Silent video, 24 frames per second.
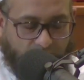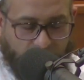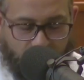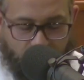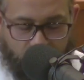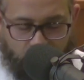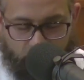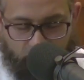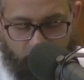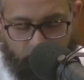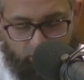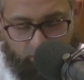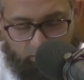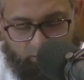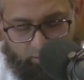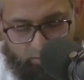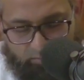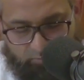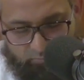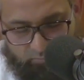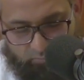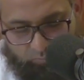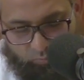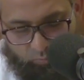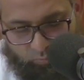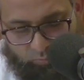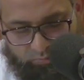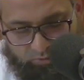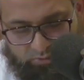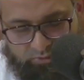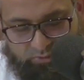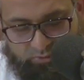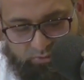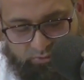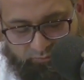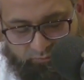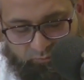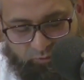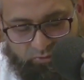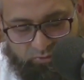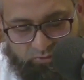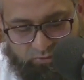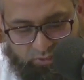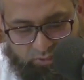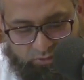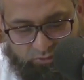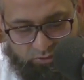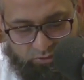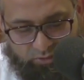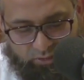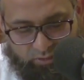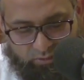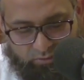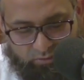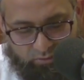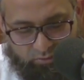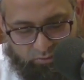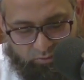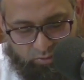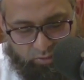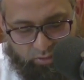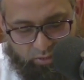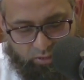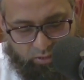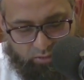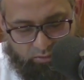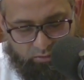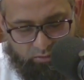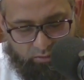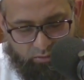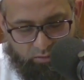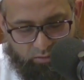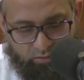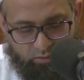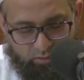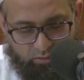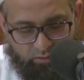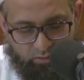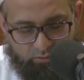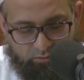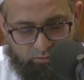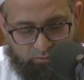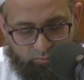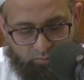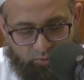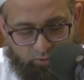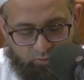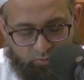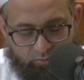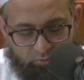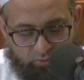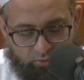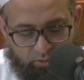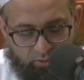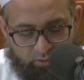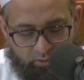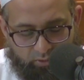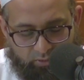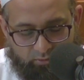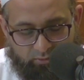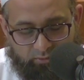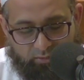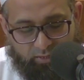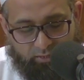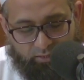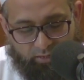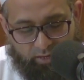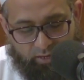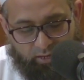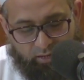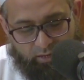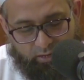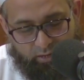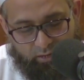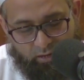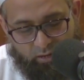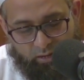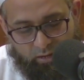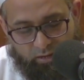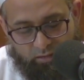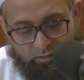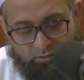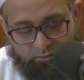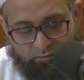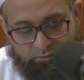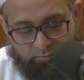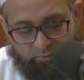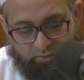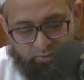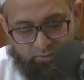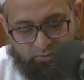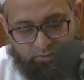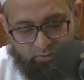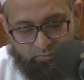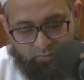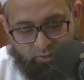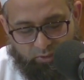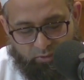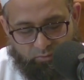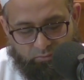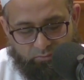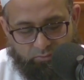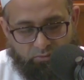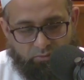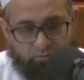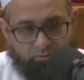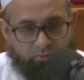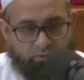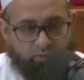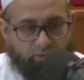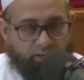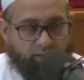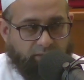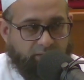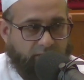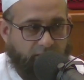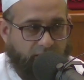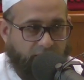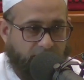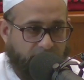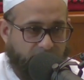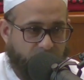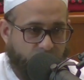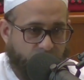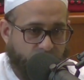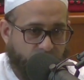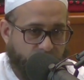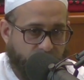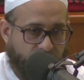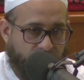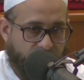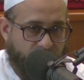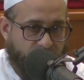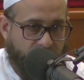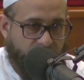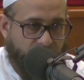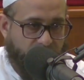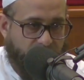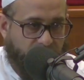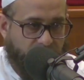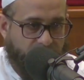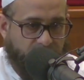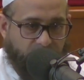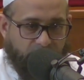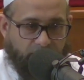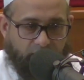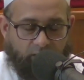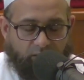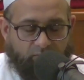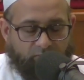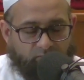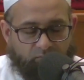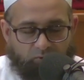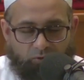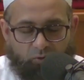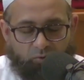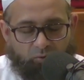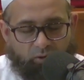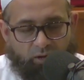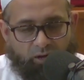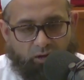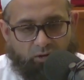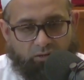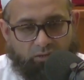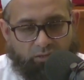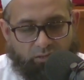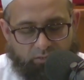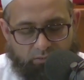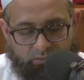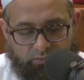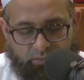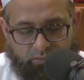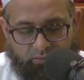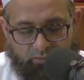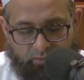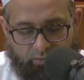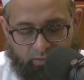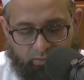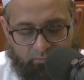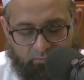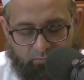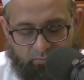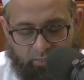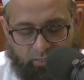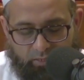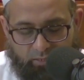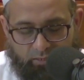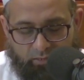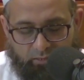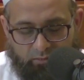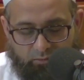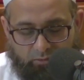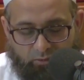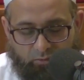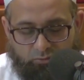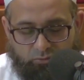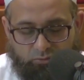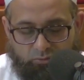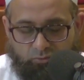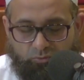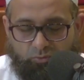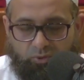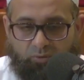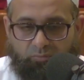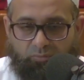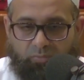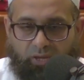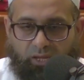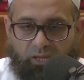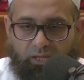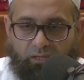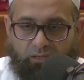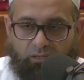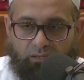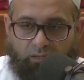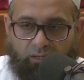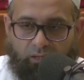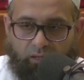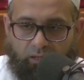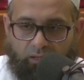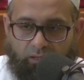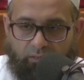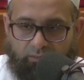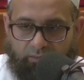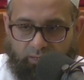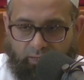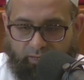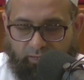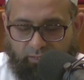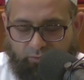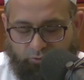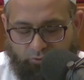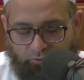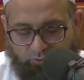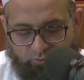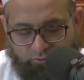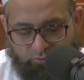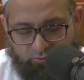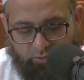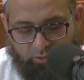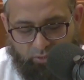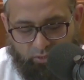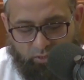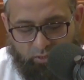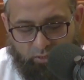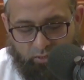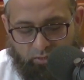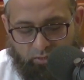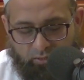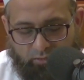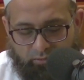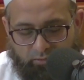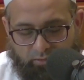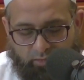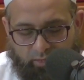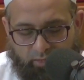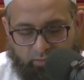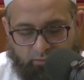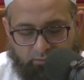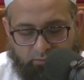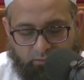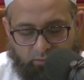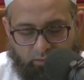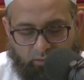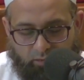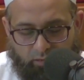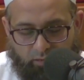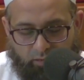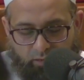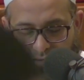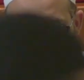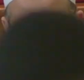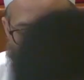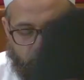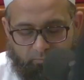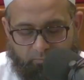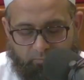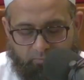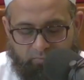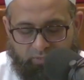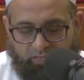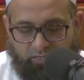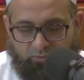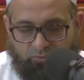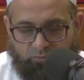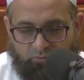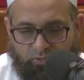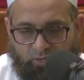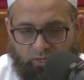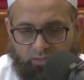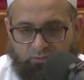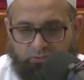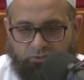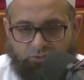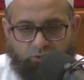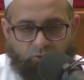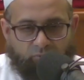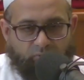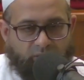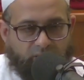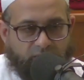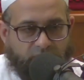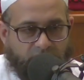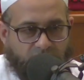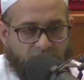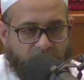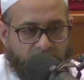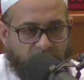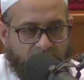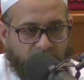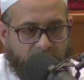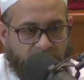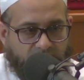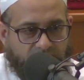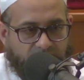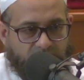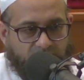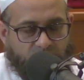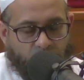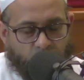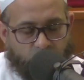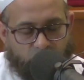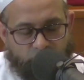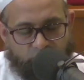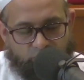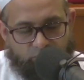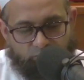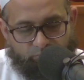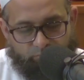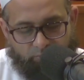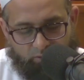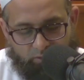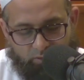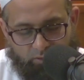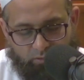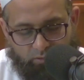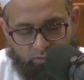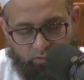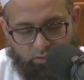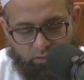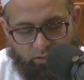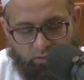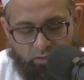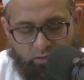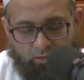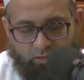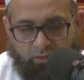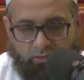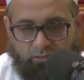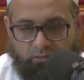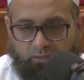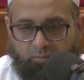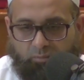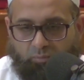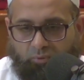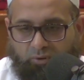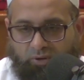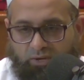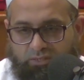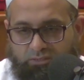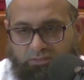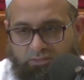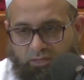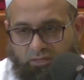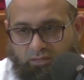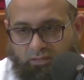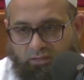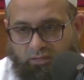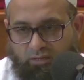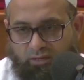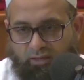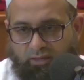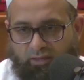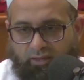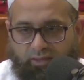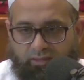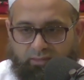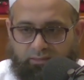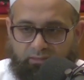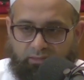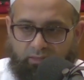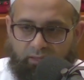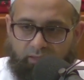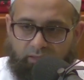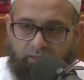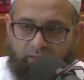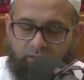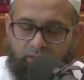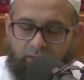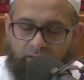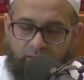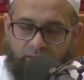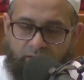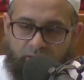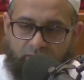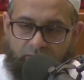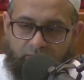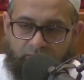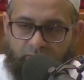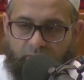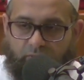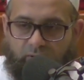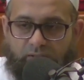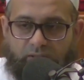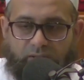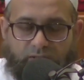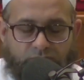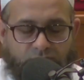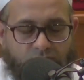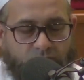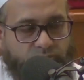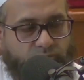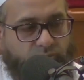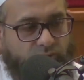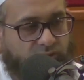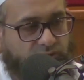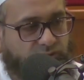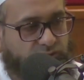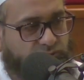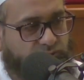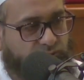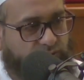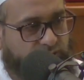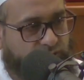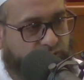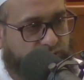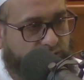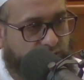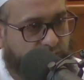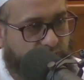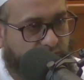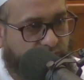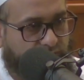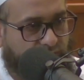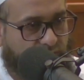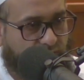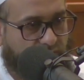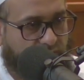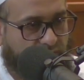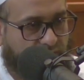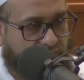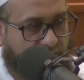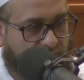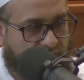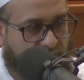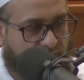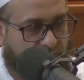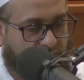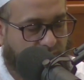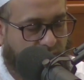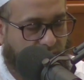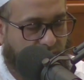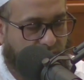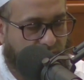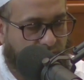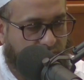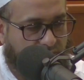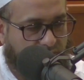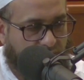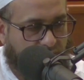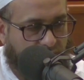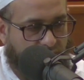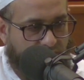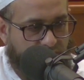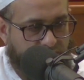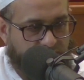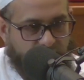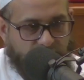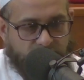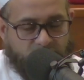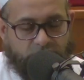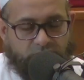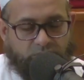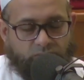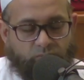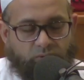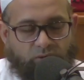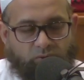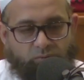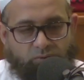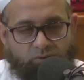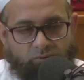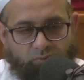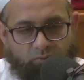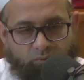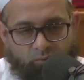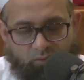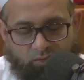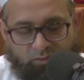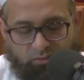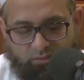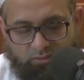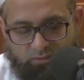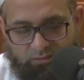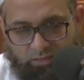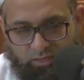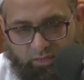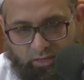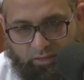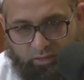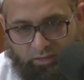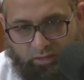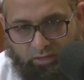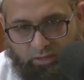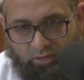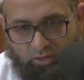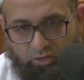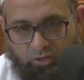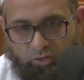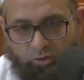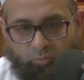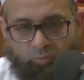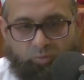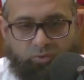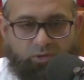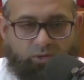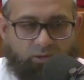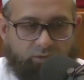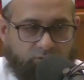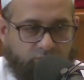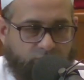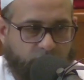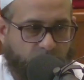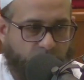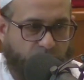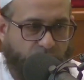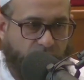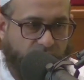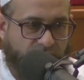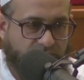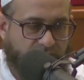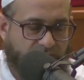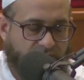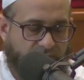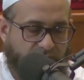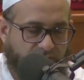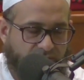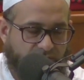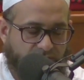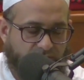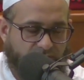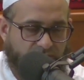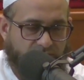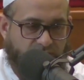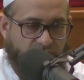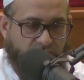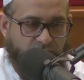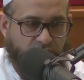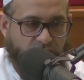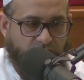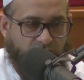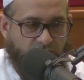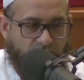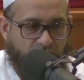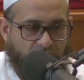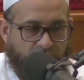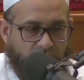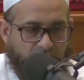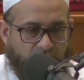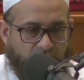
Uh, um, this is the first sajda in the Quran. Allah subhanahu wa ta'ala in that ayah speaks about the, the angels, that they have no arrogance in them, those who are by Allah, the angels, that um, they do not show any arrogance in worshipping Allah, they praise Allah and they fall into prostration before Allah subhanahu wa ta'ala. This is why when we read this ayah, we also prostrate and do sajda.